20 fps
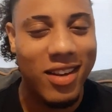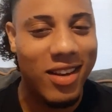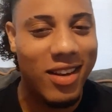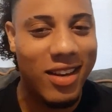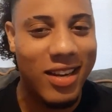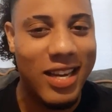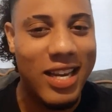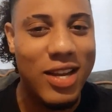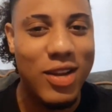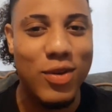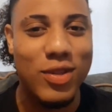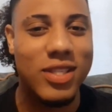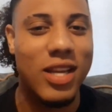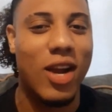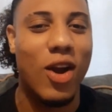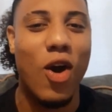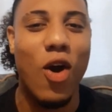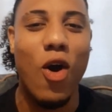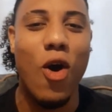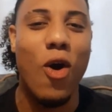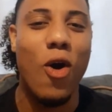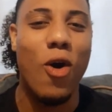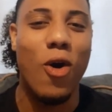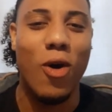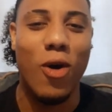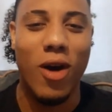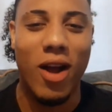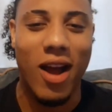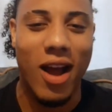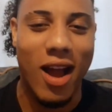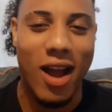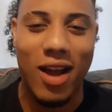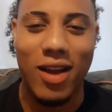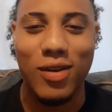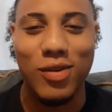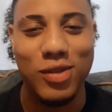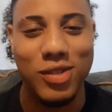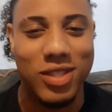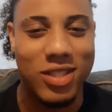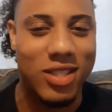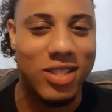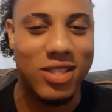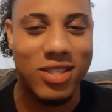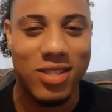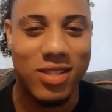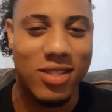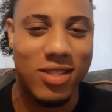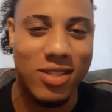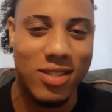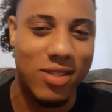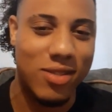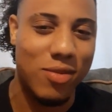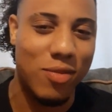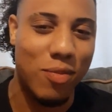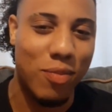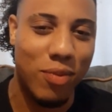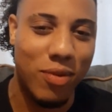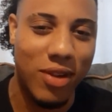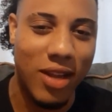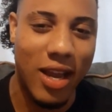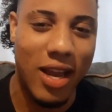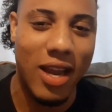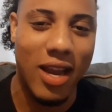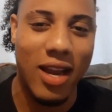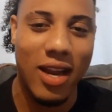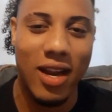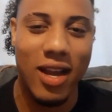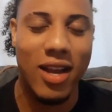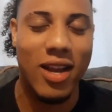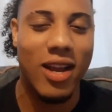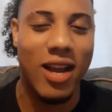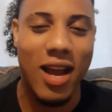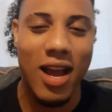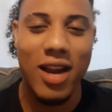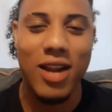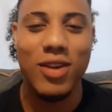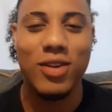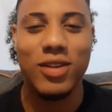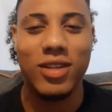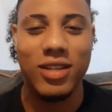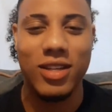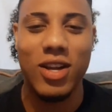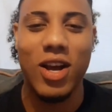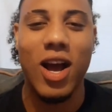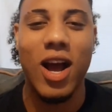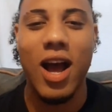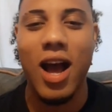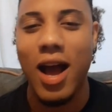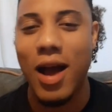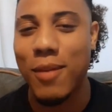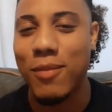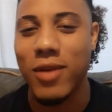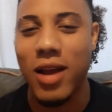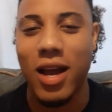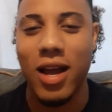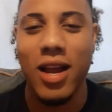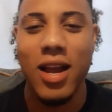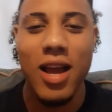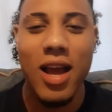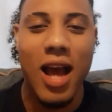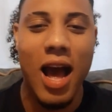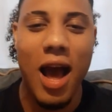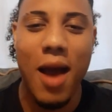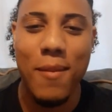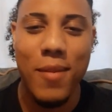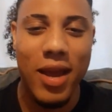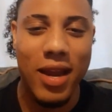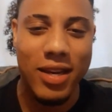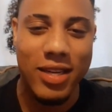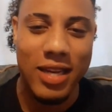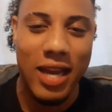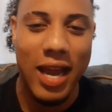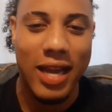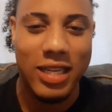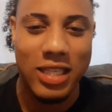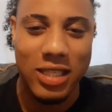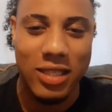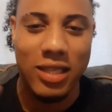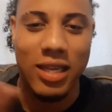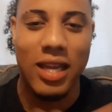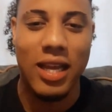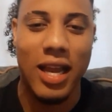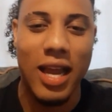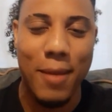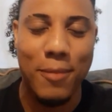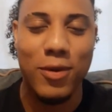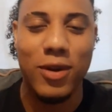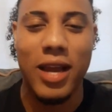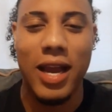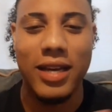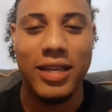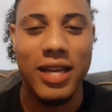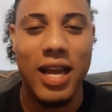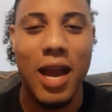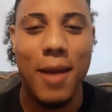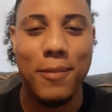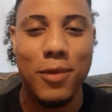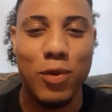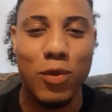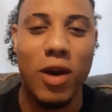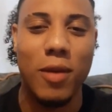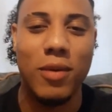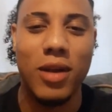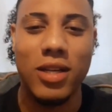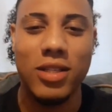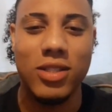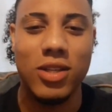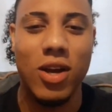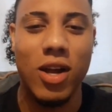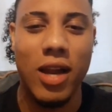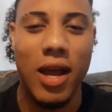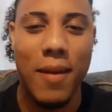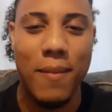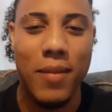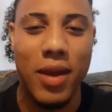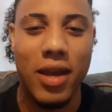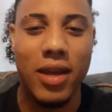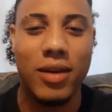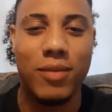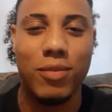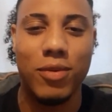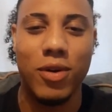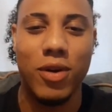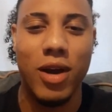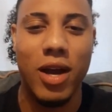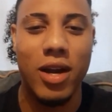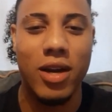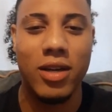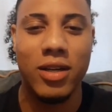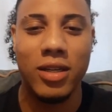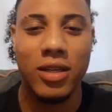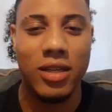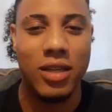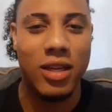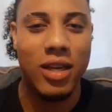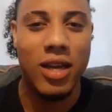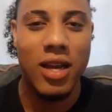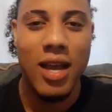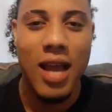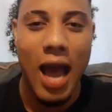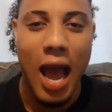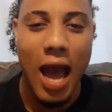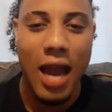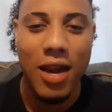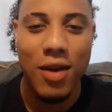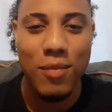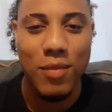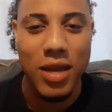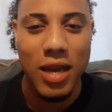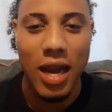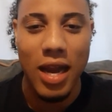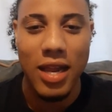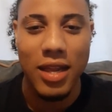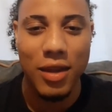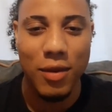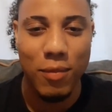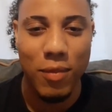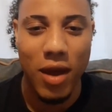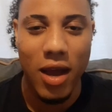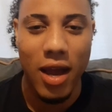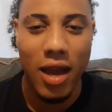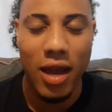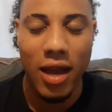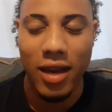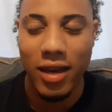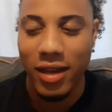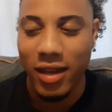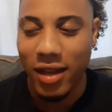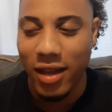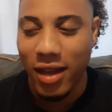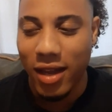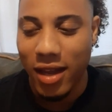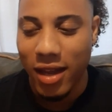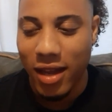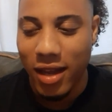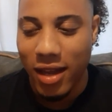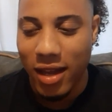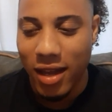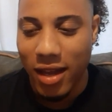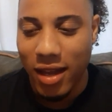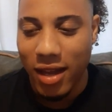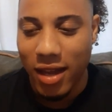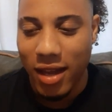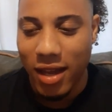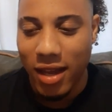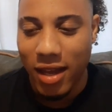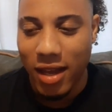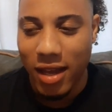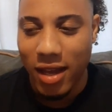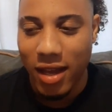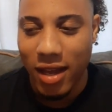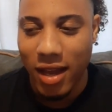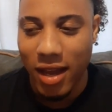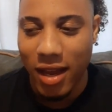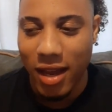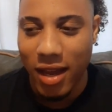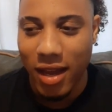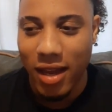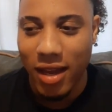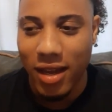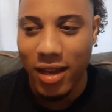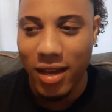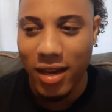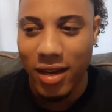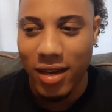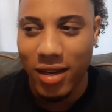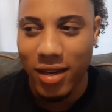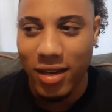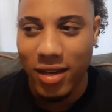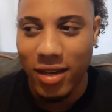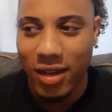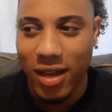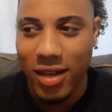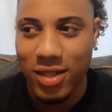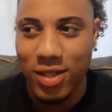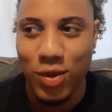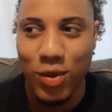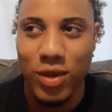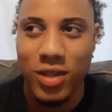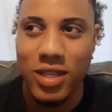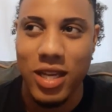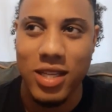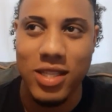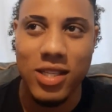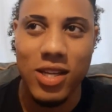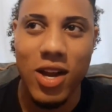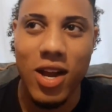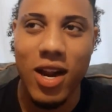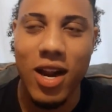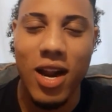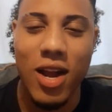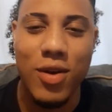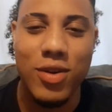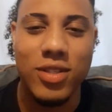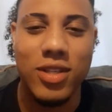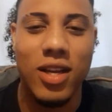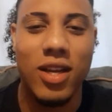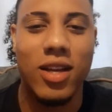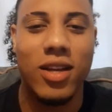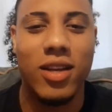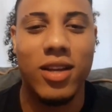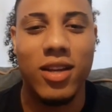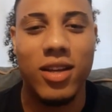he was like, "Oh, I was just playing. I didn't. No, I'm not. I meant like slap you, like dap you up. That's all I meant, bro. I didn't mean anything by it." And as soon as I saw that, I was like,